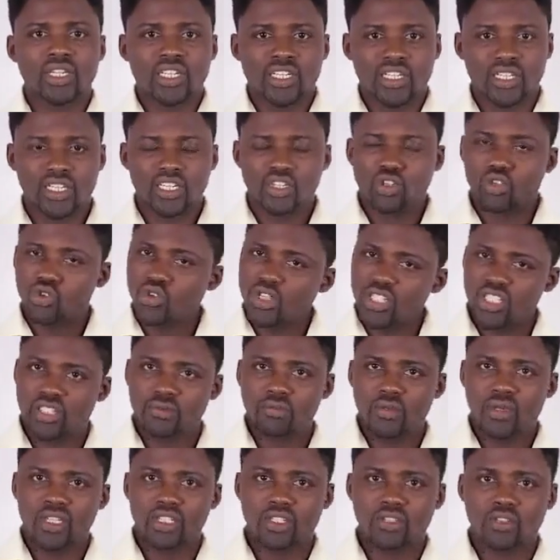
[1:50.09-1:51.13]
The
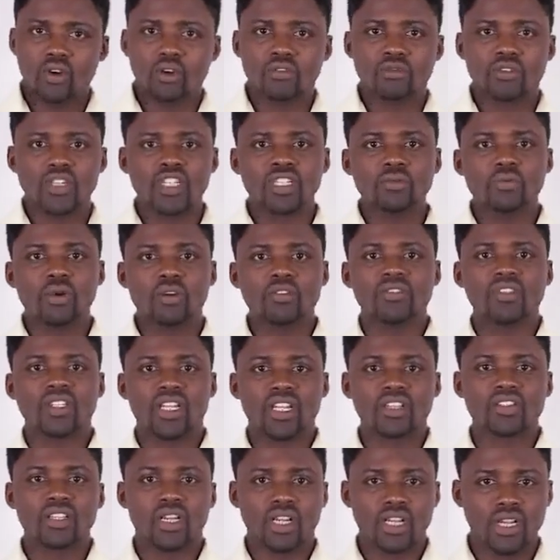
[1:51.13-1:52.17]
treatment of trading profit and
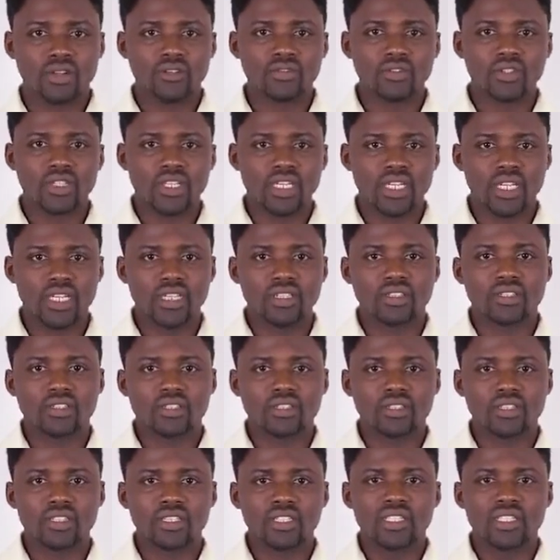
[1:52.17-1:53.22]
loss account is